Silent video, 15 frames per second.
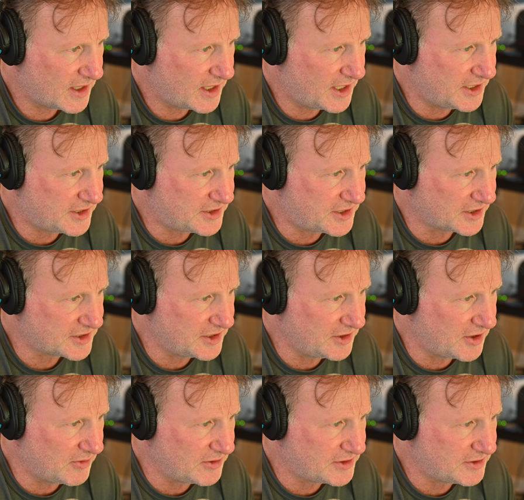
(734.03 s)
It doesn't
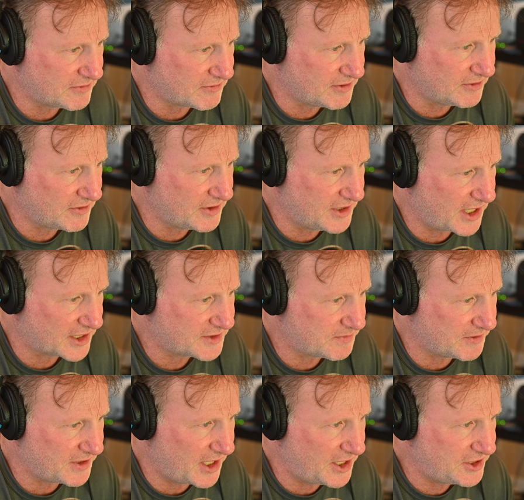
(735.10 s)
go into real good
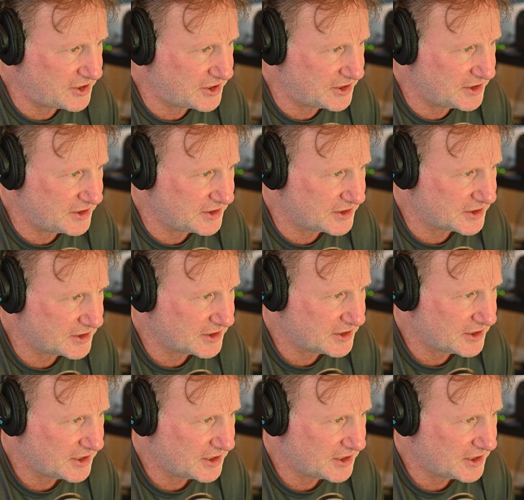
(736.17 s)
explanations.